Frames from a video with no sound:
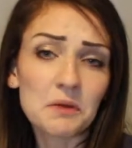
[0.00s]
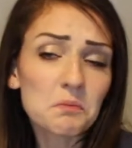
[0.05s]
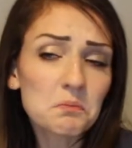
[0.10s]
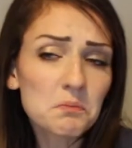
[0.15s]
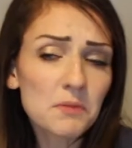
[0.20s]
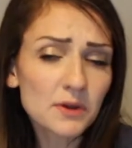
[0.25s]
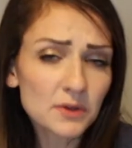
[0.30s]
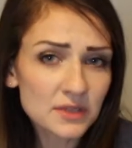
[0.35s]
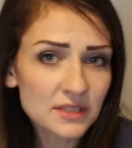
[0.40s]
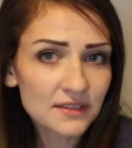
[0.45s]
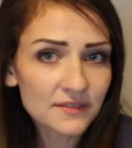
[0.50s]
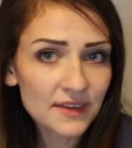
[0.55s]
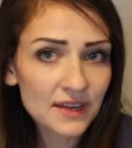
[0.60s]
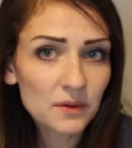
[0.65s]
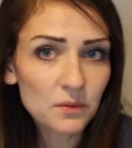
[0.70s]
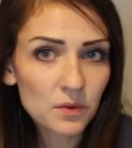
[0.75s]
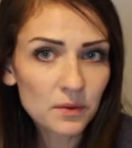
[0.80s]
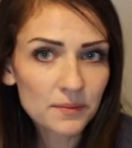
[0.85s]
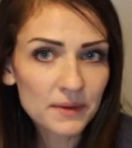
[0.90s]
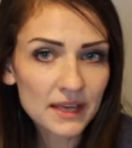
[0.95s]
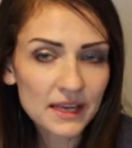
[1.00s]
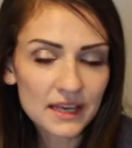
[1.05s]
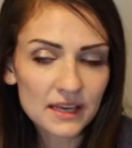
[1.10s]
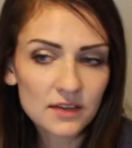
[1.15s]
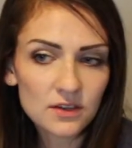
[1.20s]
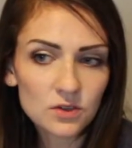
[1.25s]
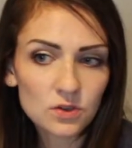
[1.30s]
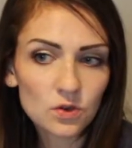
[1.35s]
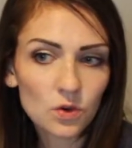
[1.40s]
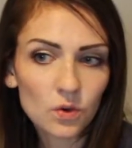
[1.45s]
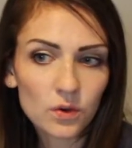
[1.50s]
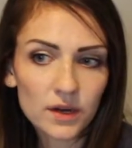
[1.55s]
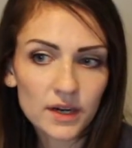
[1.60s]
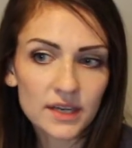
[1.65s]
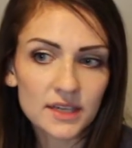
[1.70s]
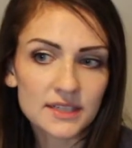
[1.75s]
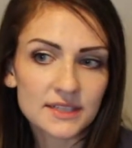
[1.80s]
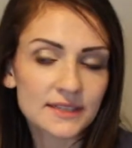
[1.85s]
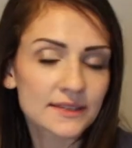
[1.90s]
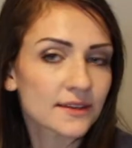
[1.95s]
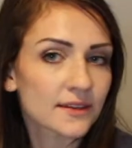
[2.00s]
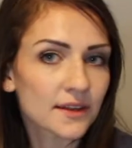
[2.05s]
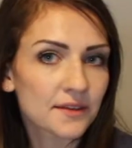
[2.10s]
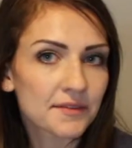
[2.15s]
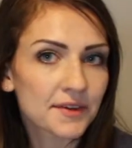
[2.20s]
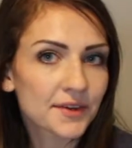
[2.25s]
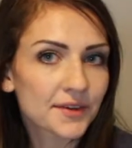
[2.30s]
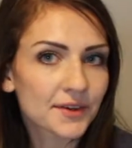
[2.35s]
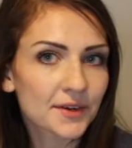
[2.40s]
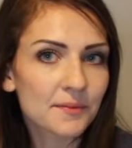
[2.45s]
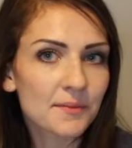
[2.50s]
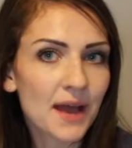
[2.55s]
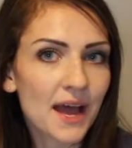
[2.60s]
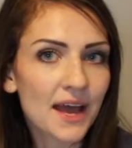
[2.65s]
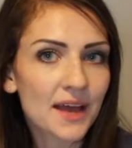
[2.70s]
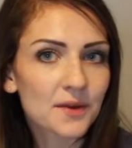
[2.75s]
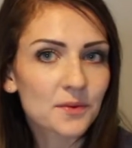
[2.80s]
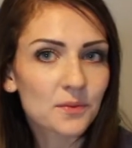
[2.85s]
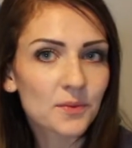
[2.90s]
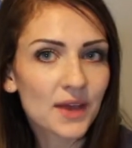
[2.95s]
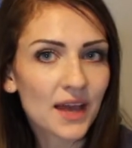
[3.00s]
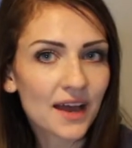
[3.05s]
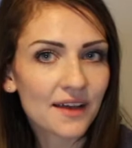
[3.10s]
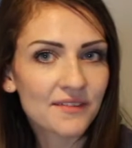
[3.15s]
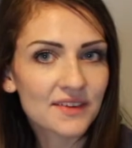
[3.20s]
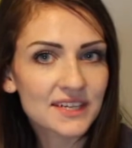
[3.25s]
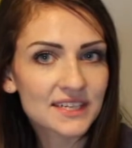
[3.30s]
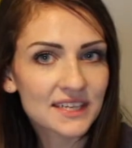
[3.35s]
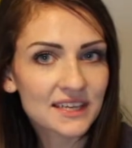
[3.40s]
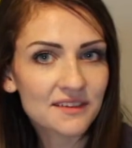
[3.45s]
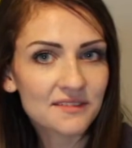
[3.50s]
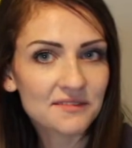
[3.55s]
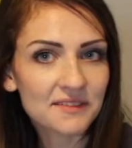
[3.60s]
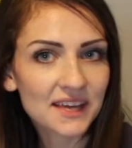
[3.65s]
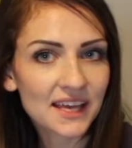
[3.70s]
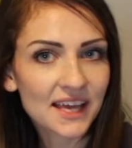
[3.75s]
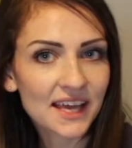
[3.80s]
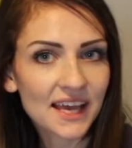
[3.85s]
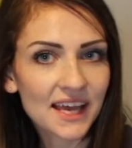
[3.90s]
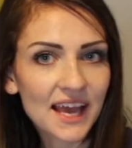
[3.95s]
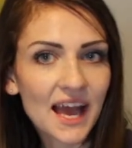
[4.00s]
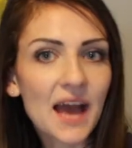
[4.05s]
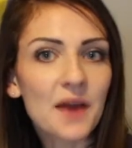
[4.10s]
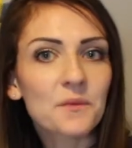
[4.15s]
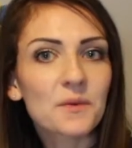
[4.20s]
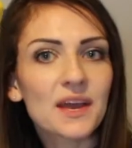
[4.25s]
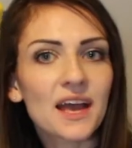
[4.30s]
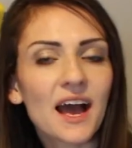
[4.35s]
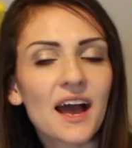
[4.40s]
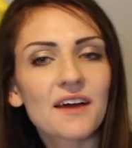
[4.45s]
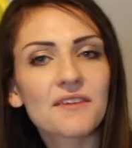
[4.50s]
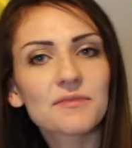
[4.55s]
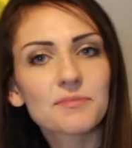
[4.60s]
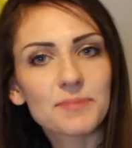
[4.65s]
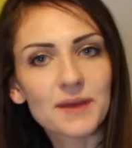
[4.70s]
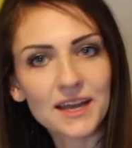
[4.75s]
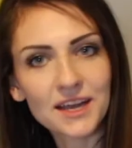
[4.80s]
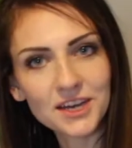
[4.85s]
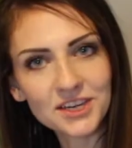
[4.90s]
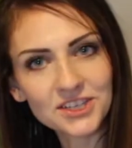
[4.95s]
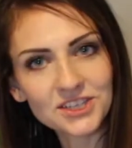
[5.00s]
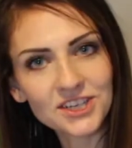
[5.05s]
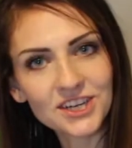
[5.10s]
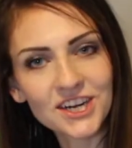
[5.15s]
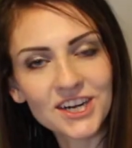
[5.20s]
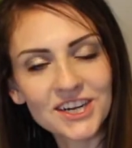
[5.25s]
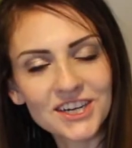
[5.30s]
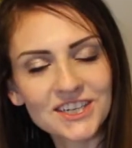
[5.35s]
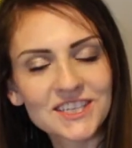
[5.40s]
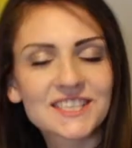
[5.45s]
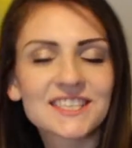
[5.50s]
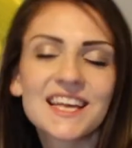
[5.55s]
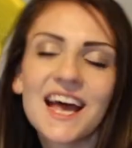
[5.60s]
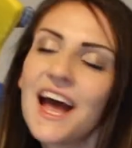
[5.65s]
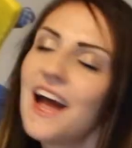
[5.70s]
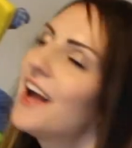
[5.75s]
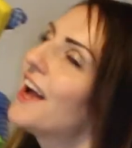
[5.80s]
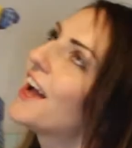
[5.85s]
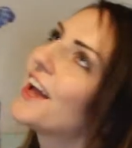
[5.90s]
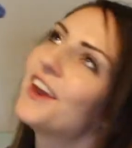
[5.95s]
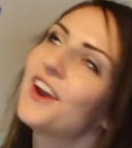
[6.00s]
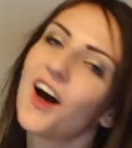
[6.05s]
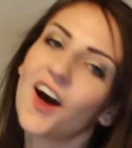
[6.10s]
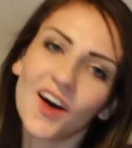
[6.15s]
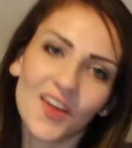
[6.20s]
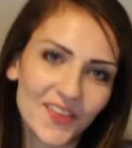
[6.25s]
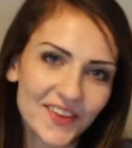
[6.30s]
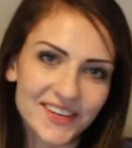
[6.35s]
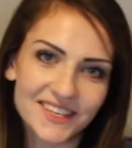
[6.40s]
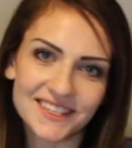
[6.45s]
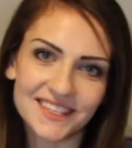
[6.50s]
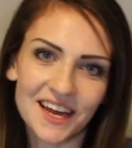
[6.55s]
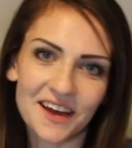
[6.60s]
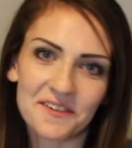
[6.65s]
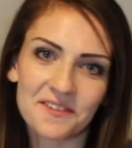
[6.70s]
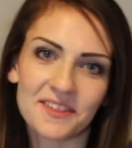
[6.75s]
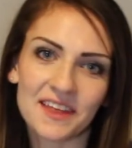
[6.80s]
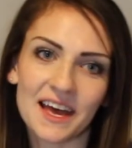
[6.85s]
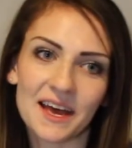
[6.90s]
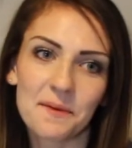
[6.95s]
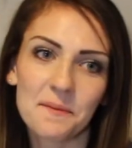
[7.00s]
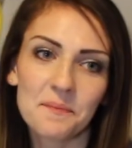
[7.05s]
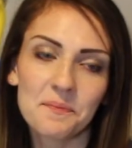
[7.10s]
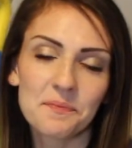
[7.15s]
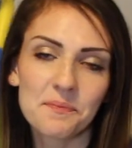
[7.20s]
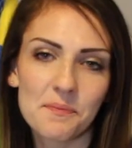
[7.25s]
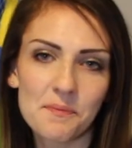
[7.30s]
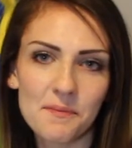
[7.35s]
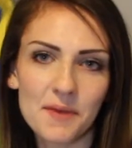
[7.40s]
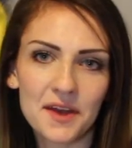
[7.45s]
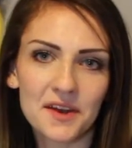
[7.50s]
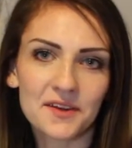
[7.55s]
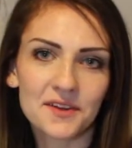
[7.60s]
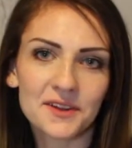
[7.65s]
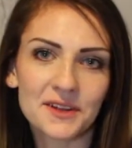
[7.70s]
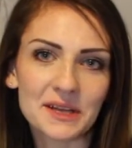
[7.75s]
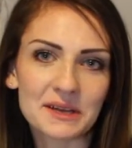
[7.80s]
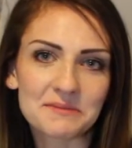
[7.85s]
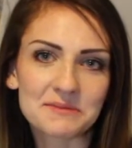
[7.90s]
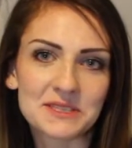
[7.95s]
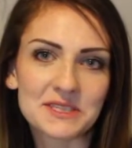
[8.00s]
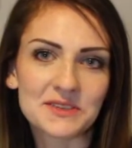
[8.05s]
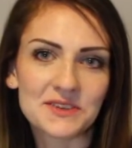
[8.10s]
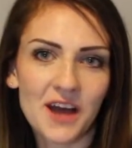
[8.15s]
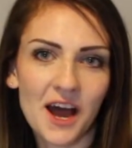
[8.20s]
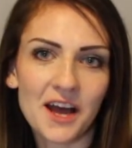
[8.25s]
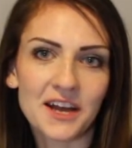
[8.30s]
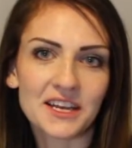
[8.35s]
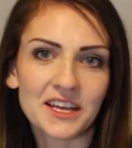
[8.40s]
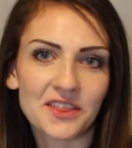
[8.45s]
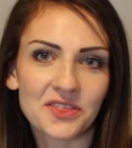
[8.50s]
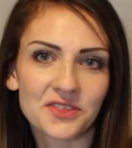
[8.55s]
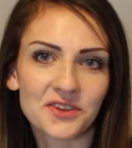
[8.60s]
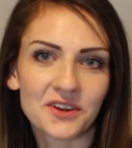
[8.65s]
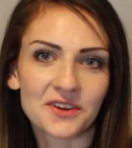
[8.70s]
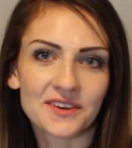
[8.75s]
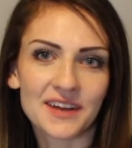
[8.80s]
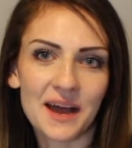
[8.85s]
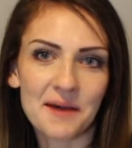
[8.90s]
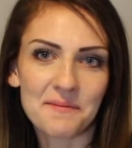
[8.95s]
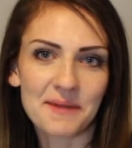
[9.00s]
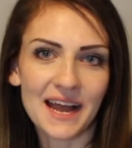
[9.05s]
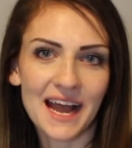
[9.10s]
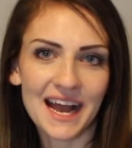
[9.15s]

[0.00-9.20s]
most of it will be indoors in the living room and we have a TV and we have pictures and all this stuff that metal clubs do not need thrown out by